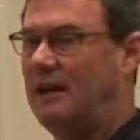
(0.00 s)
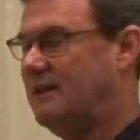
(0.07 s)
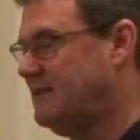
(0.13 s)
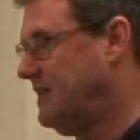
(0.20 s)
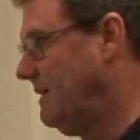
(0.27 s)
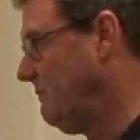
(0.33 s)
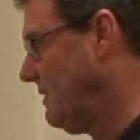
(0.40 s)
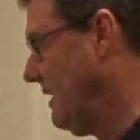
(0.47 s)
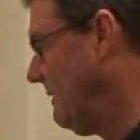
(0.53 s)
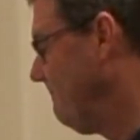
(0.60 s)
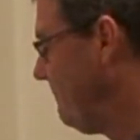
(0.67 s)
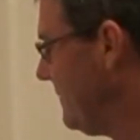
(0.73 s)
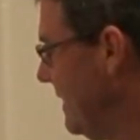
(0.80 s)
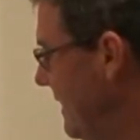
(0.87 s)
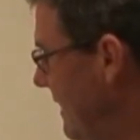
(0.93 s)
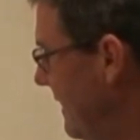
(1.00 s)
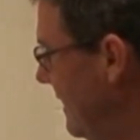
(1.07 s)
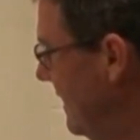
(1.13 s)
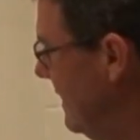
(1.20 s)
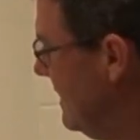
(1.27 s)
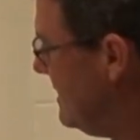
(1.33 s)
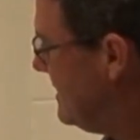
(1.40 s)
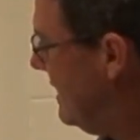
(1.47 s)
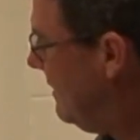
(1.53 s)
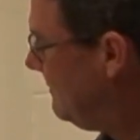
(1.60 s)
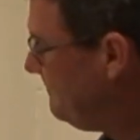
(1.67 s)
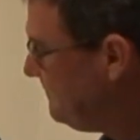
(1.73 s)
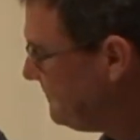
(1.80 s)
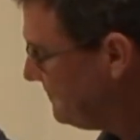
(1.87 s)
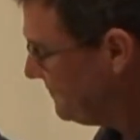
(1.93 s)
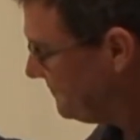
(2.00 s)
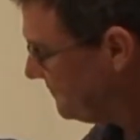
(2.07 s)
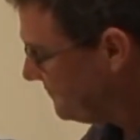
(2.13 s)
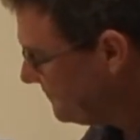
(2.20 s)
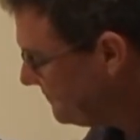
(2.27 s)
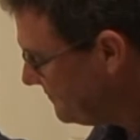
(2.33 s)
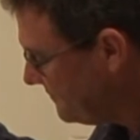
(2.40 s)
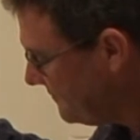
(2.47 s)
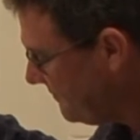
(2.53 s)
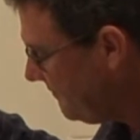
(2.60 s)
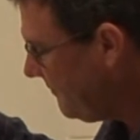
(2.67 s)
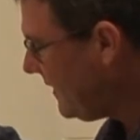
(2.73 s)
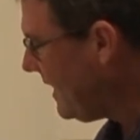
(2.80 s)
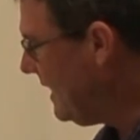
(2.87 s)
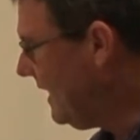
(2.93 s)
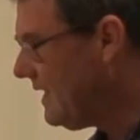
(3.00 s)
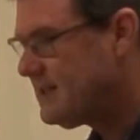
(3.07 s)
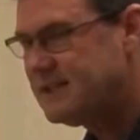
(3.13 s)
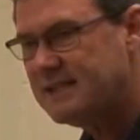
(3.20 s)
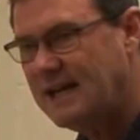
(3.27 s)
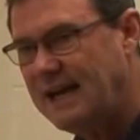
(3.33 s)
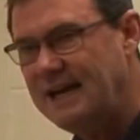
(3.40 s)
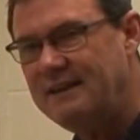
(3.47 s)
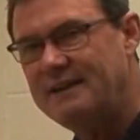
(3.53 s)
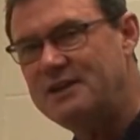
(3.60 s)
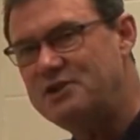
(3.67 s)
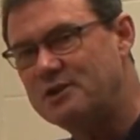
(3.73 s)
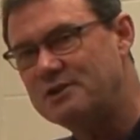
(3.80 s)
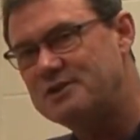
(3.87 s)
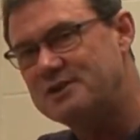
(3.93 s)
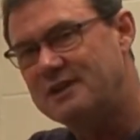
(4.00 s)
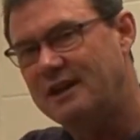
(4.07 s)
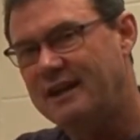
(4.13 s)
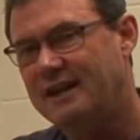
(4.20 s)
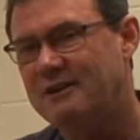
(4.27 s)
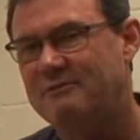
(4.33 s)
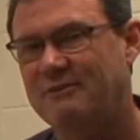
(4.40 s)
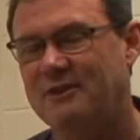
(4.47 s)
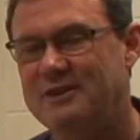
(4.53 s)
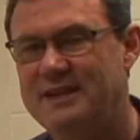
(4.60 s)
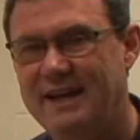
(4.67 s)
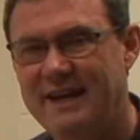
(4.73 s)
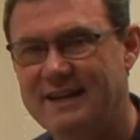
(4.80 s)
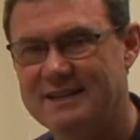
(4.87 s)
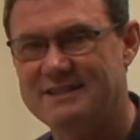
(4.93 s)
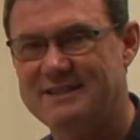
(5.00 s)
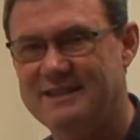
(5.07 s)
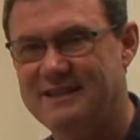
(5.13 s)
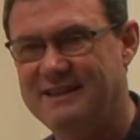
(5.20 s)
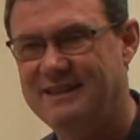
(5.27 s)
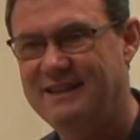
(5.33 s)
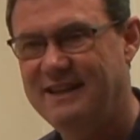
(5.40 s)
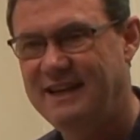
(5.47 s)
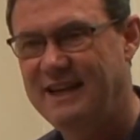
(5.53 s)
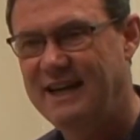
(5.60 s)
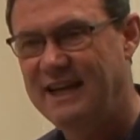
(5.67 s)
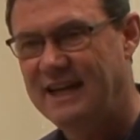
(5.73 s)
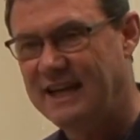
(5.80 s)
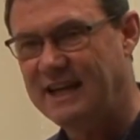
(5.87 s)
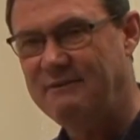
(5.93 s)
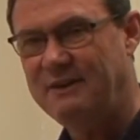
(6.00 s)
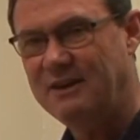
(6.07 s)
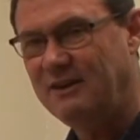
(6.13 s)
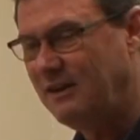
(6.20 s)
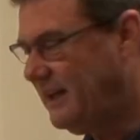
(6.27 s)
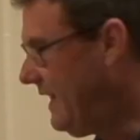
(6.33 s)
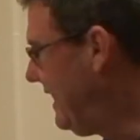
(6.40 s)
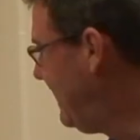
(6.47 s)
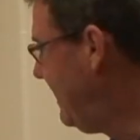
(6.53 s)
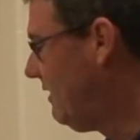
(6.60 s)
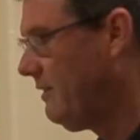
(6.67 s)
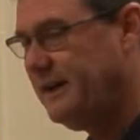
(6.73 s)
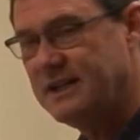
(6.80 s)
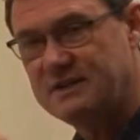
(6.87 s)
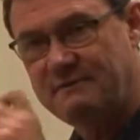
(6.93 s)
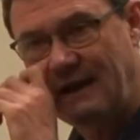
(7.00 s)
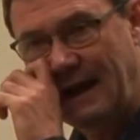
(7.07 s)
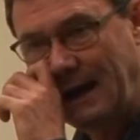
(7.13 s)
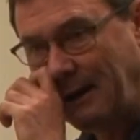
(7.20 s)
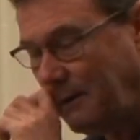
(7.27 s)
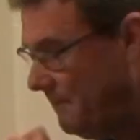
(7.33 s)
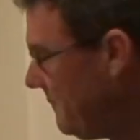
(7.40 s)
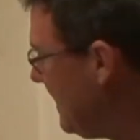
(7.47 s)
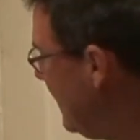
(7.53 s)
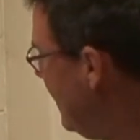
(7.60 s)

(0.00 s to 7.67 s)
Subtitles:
all the same thing. So, let's say that you're studying for a test. Give you a little hint here in this file.